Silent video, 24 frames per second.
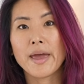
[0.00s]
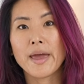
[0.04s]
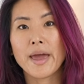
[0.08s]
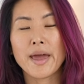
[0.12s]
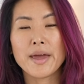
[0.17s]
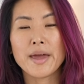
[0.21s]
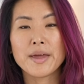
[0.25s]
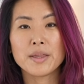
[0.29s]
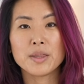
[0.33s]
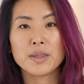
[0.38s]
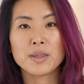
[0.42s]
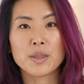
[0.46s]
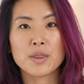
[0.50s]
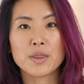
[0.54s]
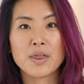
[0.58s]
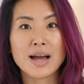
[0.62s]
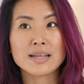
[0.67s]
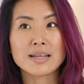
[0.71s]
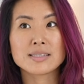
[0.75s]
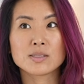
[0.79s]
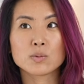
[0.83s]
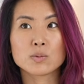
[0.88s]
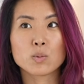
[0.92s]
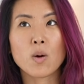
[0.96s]
And
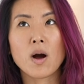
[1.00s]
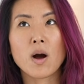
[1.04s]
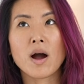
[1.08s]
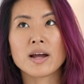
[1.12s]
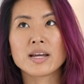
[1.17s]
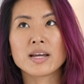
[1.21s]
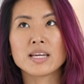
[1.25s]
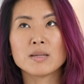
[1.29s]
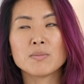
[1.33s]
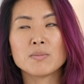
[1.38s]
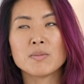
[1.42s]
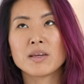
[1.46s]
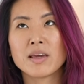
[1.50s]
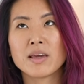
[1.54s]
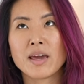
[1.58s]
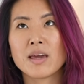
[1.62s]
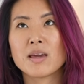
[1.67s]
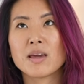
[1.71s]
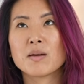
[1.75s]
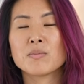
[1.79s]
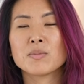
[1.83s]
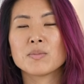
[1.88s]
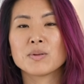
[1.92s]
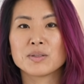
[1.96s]
that's why he
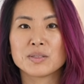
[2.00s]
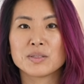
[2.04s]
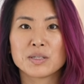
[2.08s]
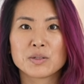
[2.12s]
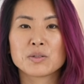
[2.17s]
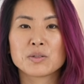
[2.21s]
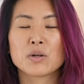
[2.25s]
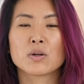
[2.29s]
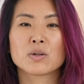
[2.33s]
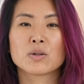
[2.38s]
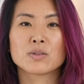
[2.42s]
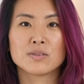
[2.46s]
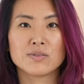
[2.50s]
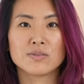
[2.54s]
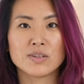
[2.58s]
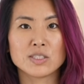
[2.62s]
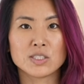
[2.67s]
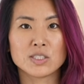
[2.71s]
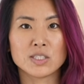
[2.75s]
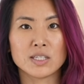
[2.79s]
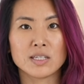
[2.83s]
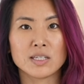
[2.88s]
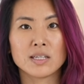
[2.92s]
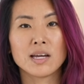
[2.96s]
became Leonardo da
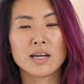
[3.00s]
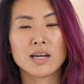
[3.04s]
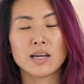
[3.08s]
Vinci.